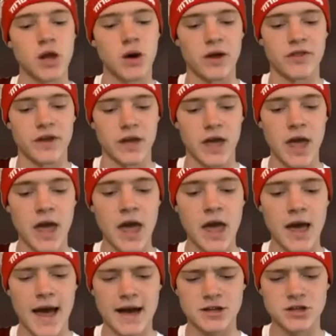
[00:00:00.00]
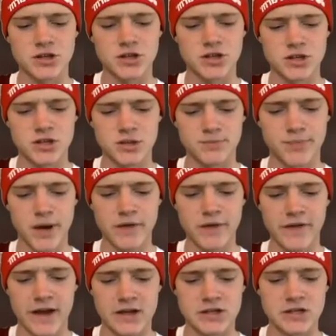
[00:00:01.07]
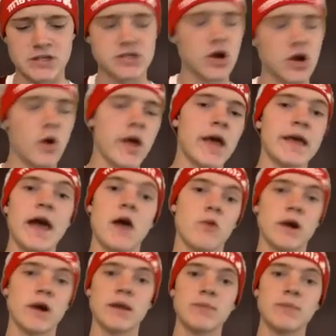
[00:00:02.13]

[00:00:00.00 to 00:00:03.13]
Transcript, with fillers: I think actually just above actually. So yeah, we're gonna be